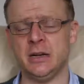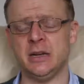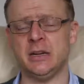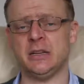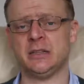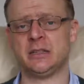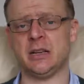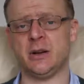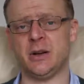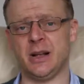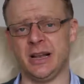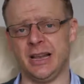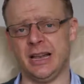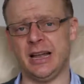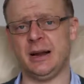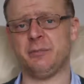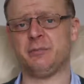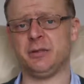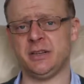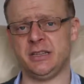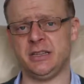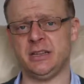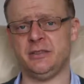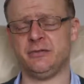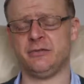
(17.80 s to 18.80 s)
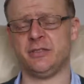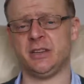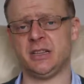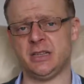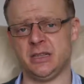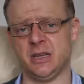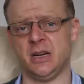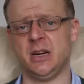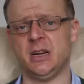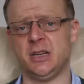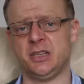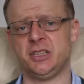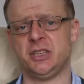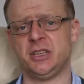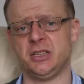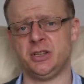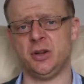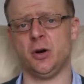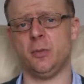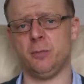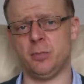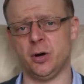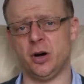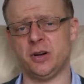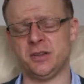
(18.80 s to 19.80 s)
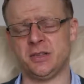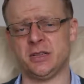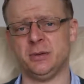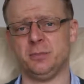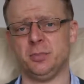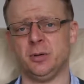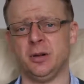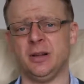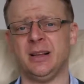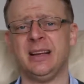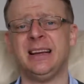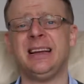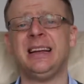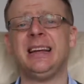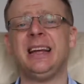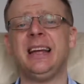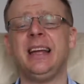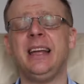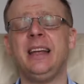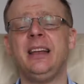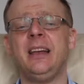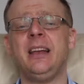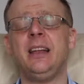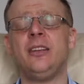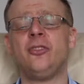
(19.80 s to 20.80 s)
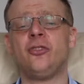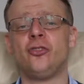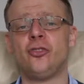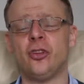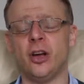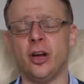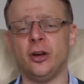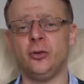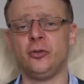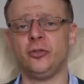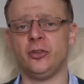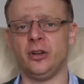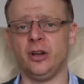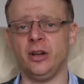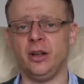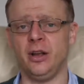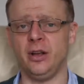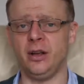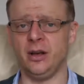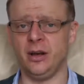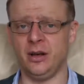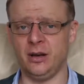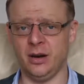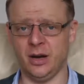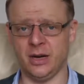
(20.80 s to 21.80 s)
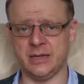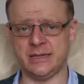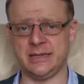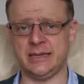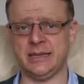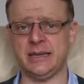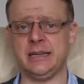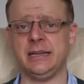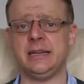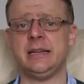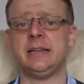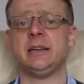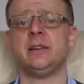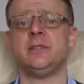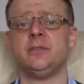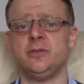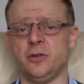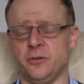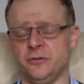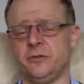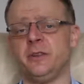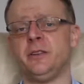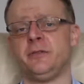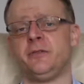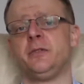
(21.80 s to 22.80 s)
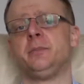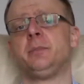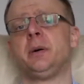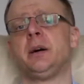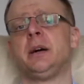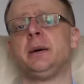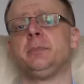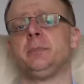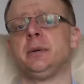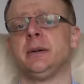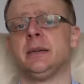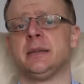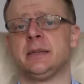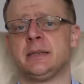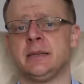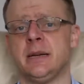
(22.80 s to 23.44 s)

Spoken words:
so collaborative research is not possible. It is totally and utterly not fit for purpose.